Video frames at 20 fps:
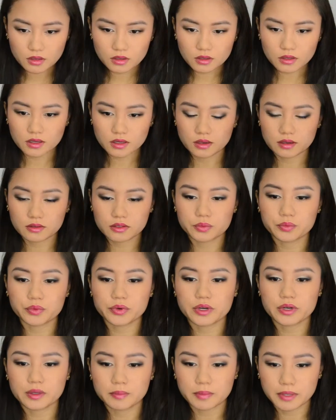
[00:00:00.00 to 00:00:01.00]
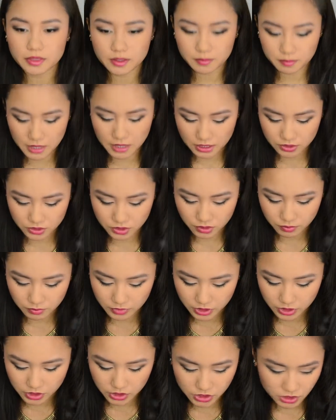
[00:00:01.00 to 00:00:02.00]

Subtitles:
I don't have to worry about the band too much.